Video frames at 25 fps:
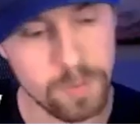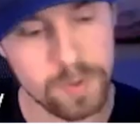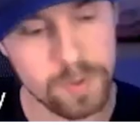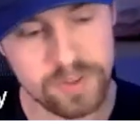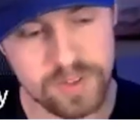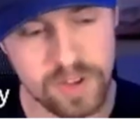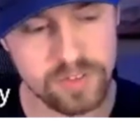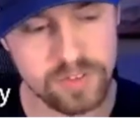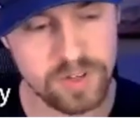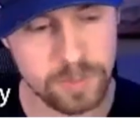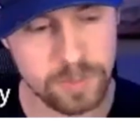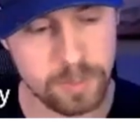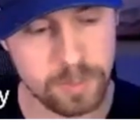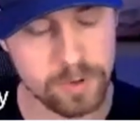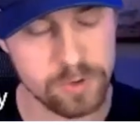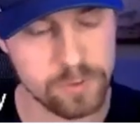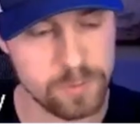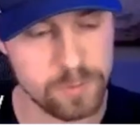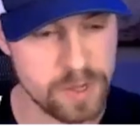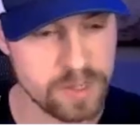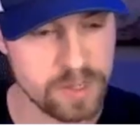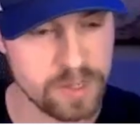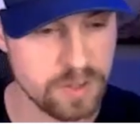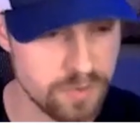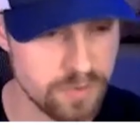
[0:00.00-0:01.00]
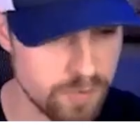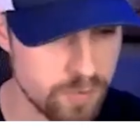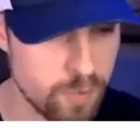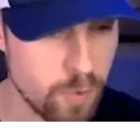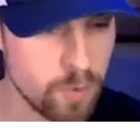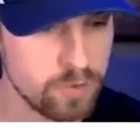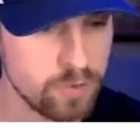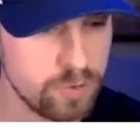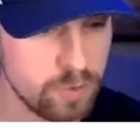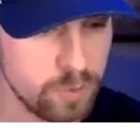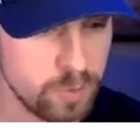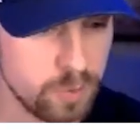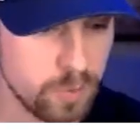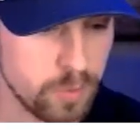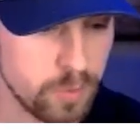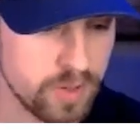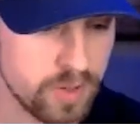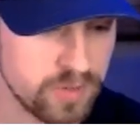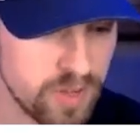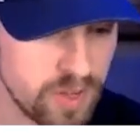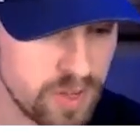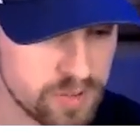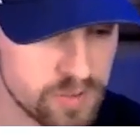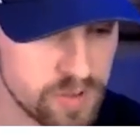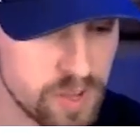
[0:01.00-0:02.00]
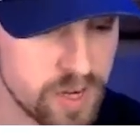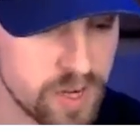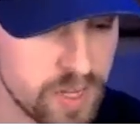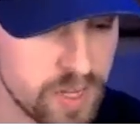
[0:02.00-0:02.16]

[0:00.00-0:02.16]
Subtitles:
from a testing perspective, of course, you would want to test